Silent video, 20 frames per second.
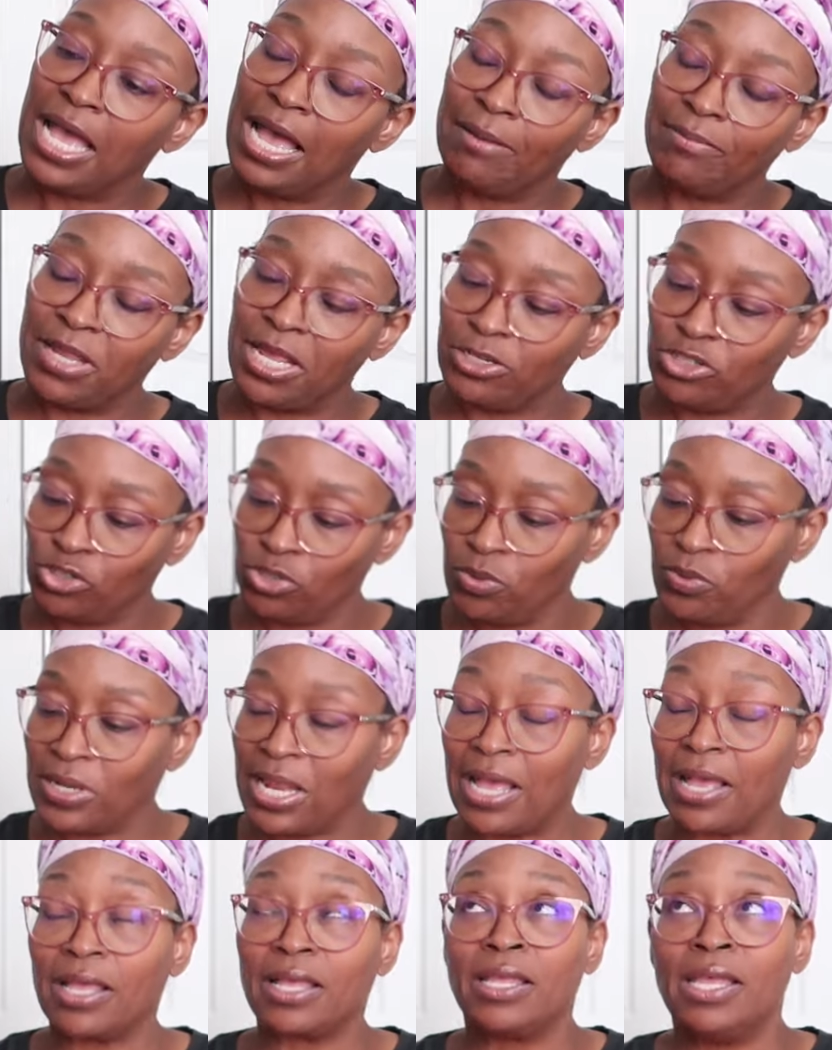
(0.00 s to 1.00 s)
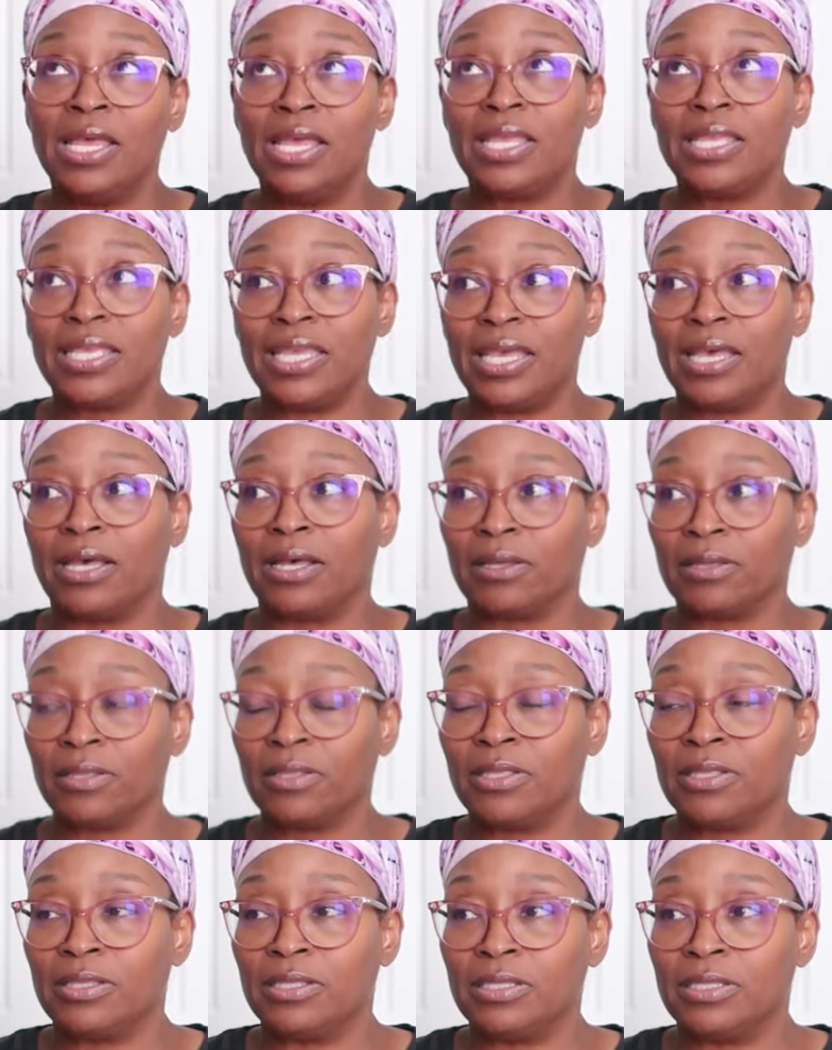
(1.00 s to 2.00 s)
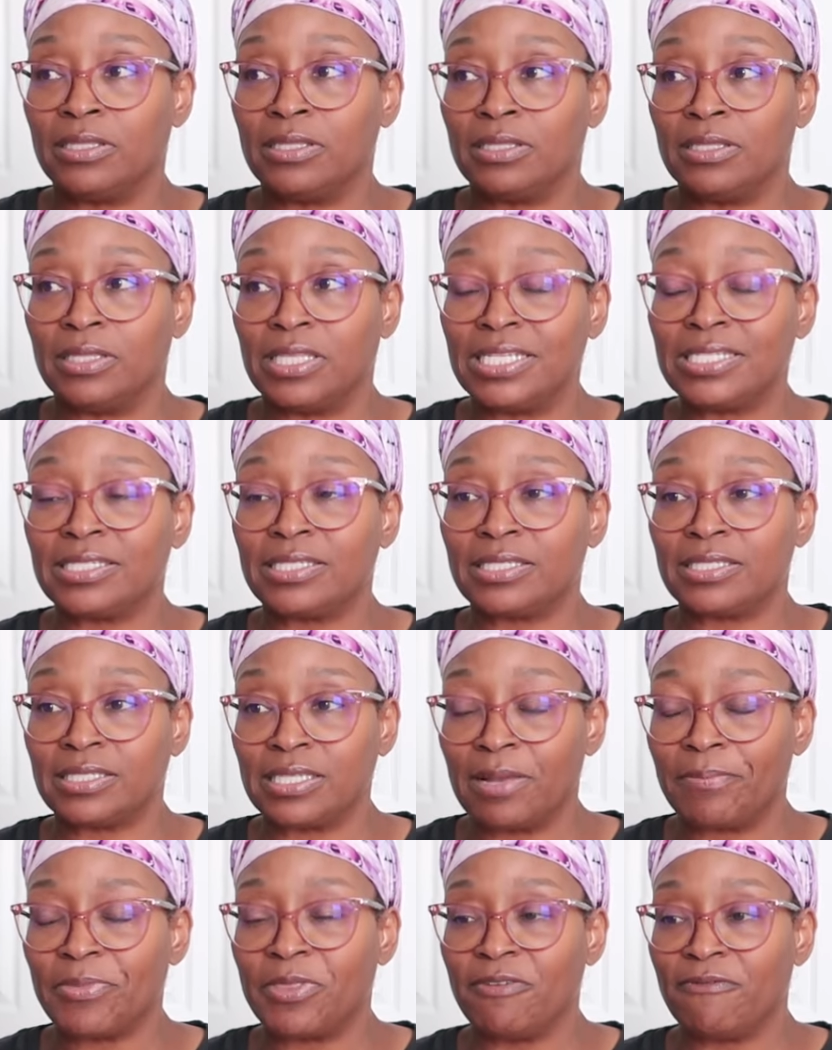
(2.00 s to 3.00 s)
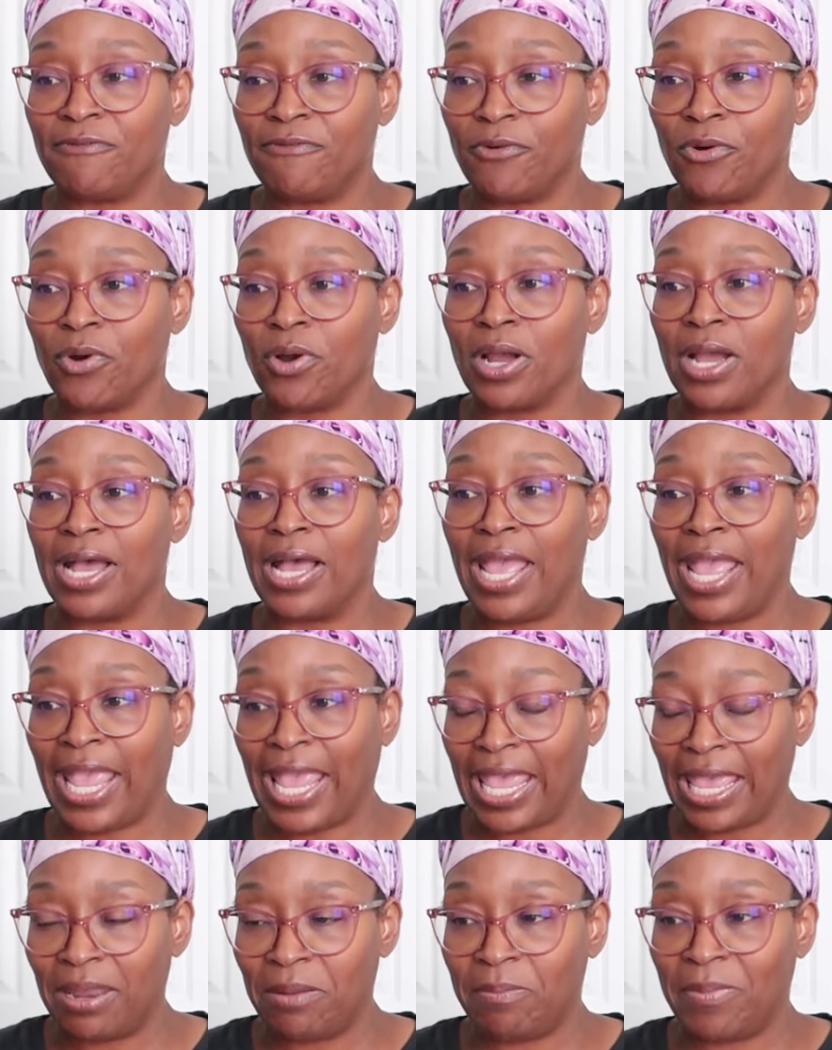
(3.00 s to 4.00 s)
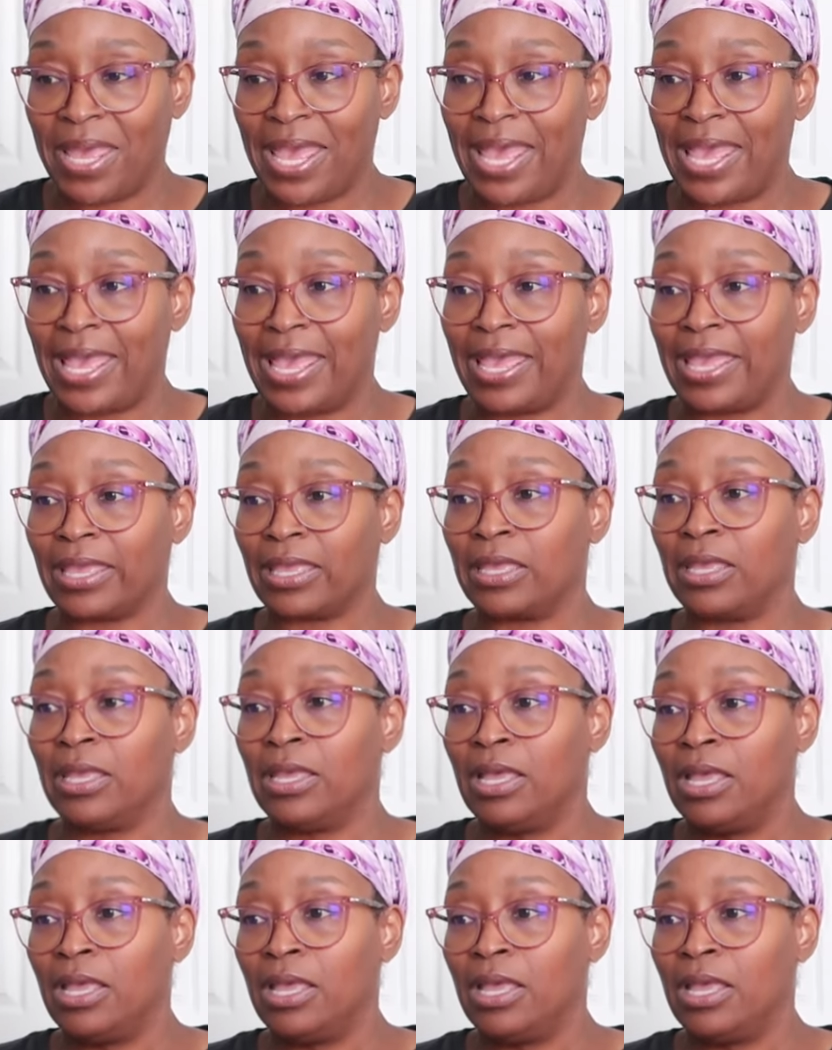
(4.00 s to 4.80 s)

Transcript: I'm not sure what I, yeah, this is something for a handbag.